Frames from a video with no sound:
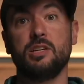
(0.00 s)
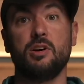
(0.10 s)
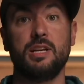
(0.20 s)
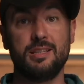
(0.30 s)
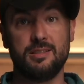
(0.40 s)

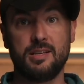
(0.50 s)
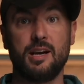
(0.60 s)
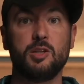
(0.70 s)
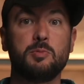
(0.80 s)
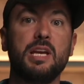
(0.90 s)
on
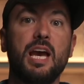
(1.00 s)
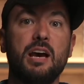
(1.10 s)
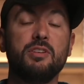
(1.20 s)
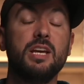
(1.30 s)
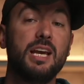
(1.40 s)
Hezekiah's
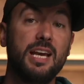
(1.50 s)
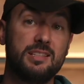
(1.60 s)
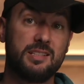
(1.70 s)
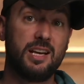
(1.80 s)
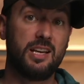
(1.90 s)
behalf.
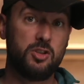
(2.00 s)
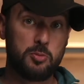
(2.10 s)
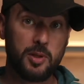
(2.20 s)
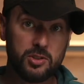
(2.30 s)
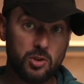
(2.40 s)
Hezekiah
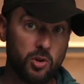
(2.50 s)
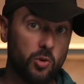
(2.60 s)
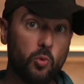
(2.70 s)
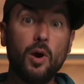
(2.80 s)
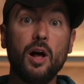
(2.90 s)
displays all
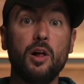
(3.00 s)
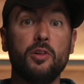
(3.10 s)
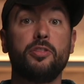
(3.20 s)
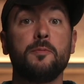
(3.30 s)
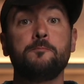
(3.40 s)
the
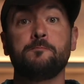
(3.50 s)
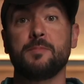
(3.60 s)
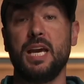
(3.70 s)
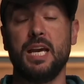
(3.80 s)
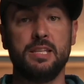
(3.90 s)
wealth.
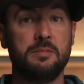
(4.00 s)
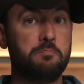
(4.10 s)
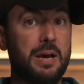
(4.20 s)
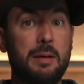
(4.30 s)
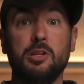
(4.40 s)
And then
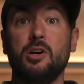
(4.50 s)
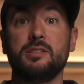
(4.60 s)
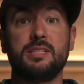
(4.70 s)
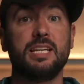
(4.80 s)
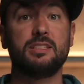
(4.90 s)

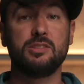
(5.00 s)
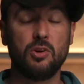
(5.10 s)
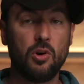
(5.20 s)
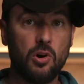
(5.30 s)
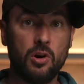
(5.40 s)
Babylon takes it
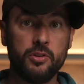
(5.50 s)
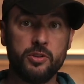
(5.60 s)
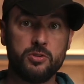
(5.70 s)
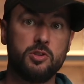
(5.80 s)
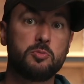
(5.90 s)
all, and
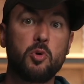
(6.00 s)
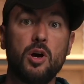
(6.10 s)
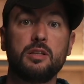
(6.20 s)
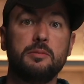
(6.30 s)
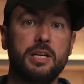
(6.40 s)
there's this
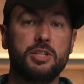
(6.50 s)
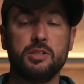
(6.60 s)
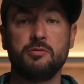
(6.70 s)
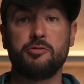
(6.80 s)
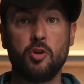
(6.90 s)

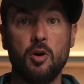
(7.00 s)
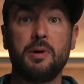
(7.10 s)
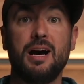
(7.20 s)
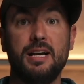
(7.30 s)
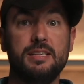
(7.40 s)
proclamation from
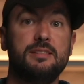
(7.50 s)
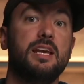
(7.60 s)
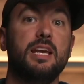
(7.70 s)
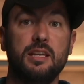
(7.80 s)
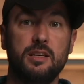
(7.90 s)

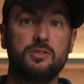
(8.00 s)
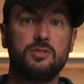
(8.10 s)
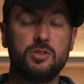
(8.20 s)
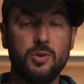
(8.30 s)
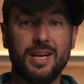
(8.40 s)
Isaiah
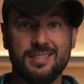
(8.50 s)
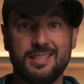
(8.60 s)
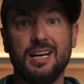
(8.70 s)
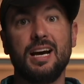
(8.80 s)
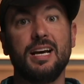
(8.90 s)
to
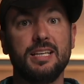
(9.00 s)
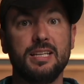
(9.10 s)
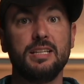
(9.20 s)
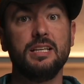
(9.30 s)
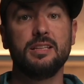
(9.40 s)

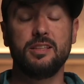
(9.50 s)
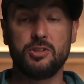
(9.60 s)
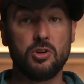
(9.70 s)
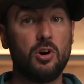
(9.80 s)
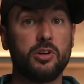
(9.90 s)
Hezekiah that
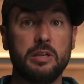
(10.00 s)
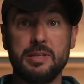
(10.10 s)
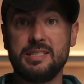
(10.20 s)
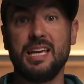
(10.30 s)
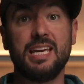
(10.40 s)
it's all going to
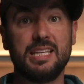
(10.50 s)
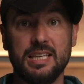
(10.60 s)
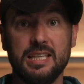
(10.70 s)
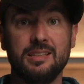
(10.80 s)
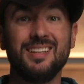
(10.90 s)
be
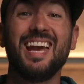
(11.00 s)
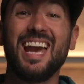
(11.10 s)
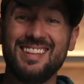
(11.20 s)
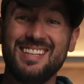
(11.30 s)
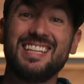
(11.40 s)
taken,
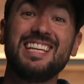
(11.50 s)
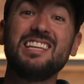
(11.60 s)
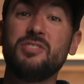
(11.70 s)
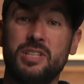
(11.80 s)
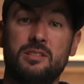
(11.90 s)
and then
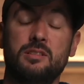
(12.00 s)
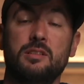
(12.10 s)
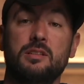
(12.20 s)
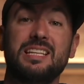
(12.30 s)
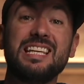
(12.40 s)

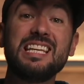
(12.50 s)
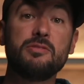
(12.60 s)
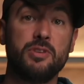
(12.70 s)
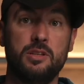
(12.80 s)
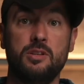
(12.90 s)

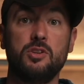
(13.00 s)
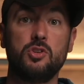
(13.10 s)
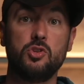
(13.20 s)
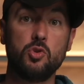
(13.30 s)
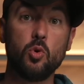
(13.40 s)
even
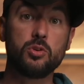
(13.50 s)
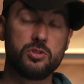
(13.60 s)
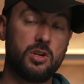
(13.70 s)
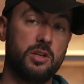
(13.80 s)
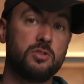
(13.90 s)
your
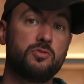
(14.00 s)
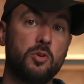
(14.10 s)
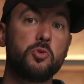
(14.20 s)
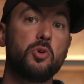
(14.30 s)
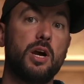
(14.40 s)
sons
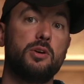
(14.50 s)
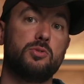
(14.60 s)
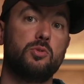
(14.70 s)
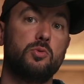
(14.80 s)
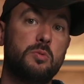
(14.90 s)
from your
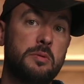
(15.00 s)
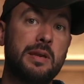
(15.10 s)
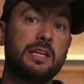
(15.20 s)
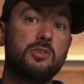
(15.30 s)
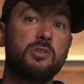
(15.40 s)
household will be
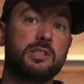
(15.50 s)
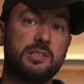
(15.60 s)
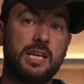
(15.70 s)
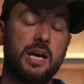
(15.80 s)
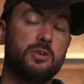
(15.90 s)
made eunuchs
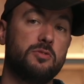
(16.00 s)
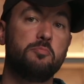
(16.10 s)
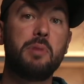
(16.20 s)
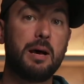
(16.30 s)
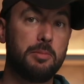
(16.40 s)
in the house
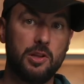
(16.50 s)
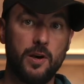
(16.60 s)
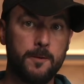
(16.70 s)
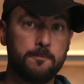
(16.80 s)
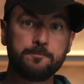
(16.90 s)
of
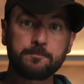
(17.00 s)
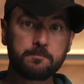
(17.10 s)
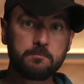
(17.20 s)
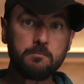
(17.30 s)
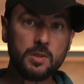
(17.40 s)
Babylon.
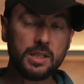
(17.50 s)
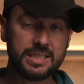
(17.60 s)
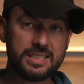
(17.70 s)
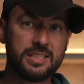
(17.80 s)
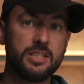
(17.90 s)

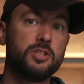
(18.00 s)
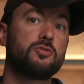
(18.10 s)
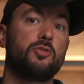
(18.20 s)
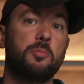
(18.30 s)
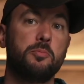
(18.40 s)
Like
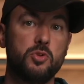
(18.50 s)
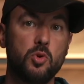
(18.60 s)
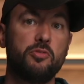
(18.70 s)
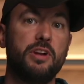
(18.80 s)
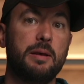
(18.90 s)
descendants from
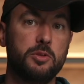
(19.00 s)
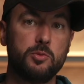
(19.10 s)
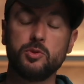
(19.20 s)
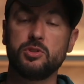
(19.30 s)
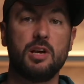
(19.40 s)
your family
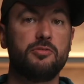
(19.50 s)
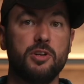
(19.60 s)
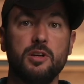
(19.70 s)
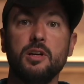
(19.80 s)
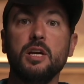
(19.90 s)
will
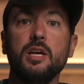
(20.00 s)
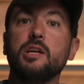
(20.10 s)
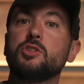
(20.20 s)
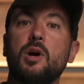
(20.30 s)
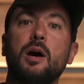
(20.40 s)
suffer.
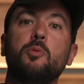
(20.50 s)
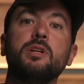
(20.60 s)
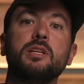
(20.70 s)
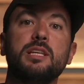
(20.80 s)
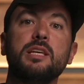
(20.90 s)
So I
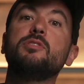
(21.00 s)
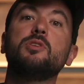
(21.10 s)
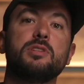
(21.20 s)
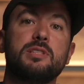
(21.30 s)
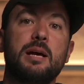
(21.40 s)
want to give
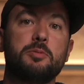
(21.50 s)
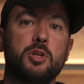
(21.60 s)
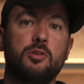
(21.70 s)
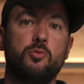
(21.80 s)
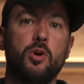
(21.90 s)
you a
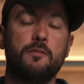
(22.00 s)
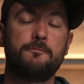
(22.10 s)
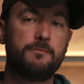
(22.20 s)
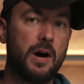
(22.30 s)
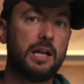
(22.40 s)
snapshot of what
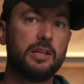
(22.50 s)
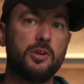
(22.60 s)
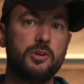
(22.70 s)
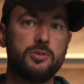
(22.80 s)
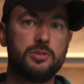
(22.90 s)

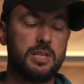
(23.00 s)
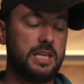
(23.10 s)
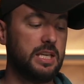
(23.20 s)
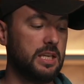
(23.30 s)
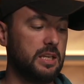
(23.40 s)
follows
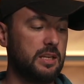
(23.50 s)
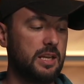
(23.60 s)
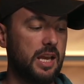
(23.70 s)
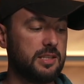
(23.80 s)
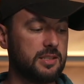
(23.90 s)
in
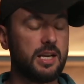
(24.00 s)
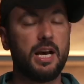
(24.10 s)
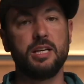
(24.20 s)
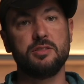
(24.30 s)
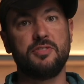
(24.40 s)
Hezekiah's